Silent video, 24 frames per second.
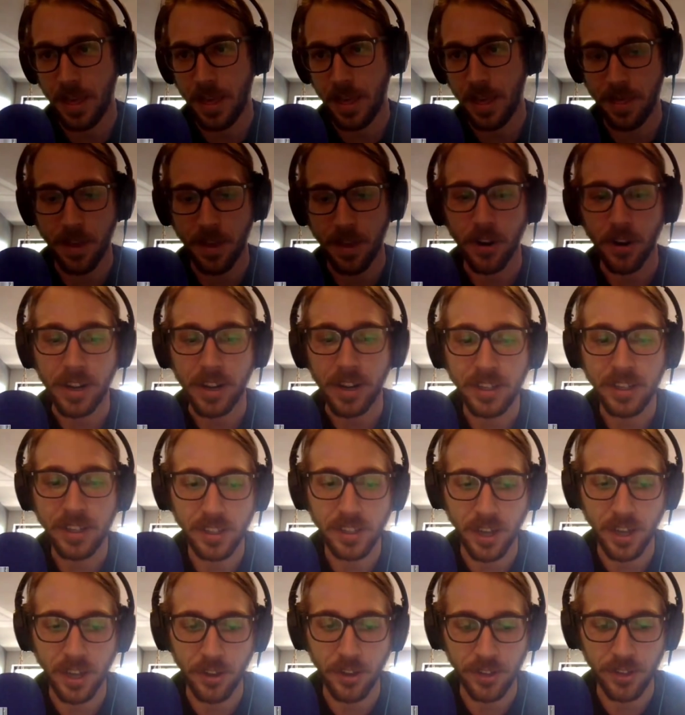There is
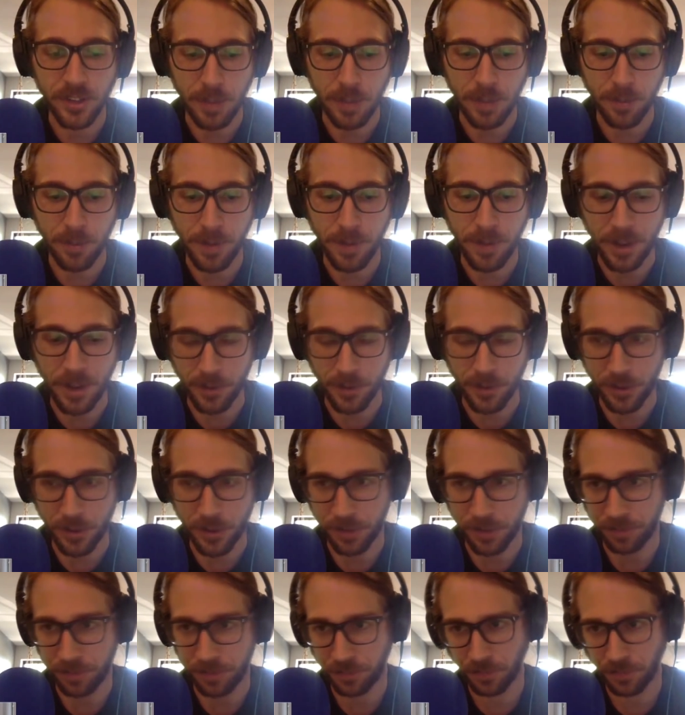another type of bandwidth
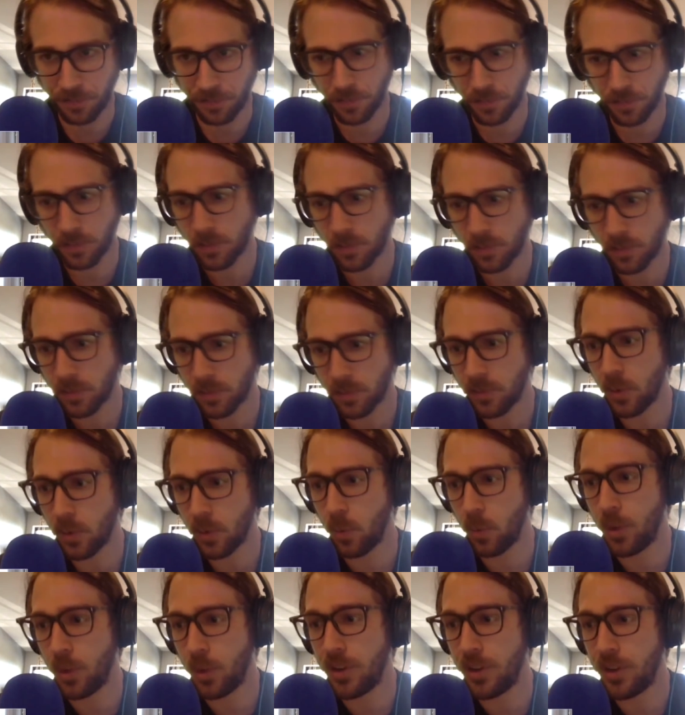
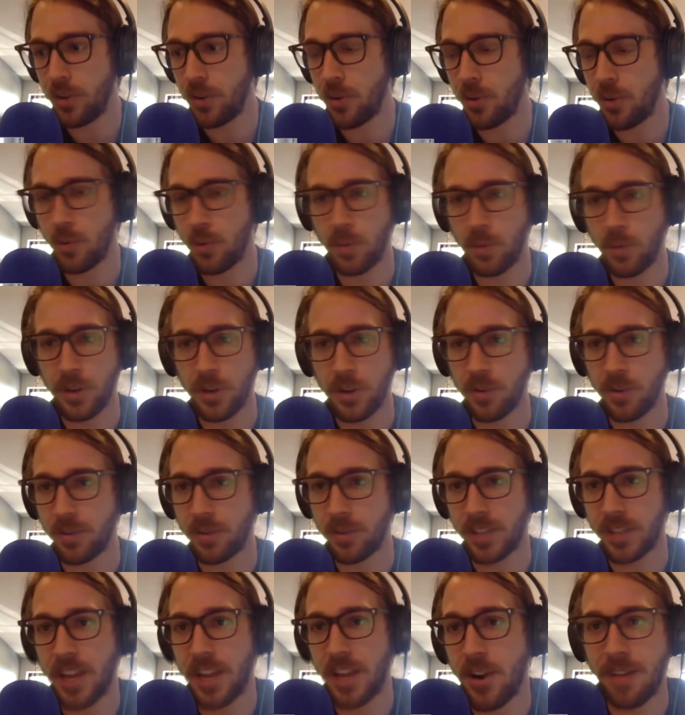when you
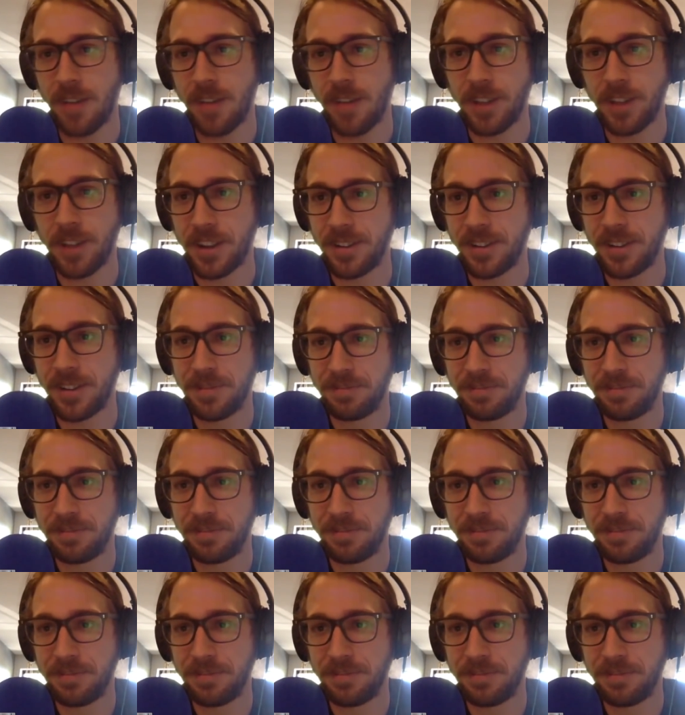say you have like